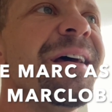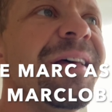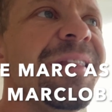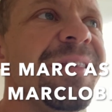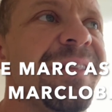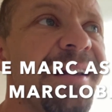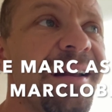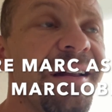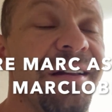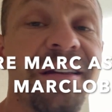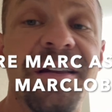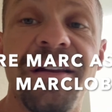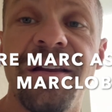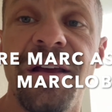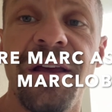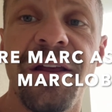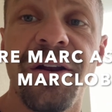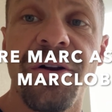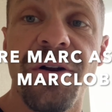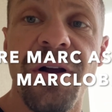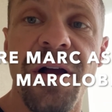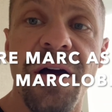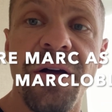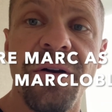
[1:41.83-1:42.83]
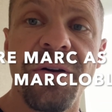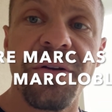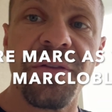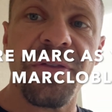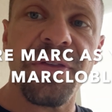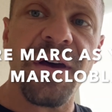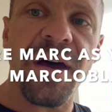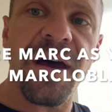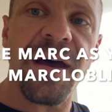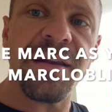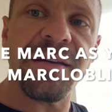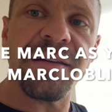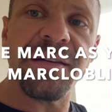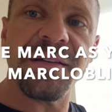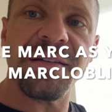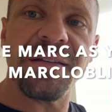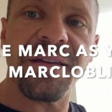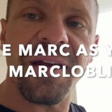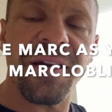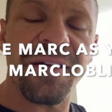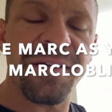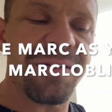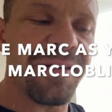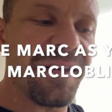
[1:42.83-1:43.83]
Then I did inner outer thigh, did
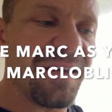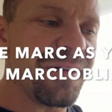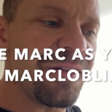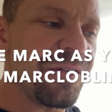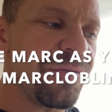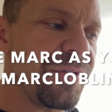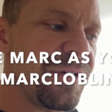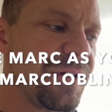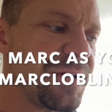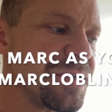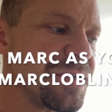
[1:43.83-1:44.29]
10 sets of each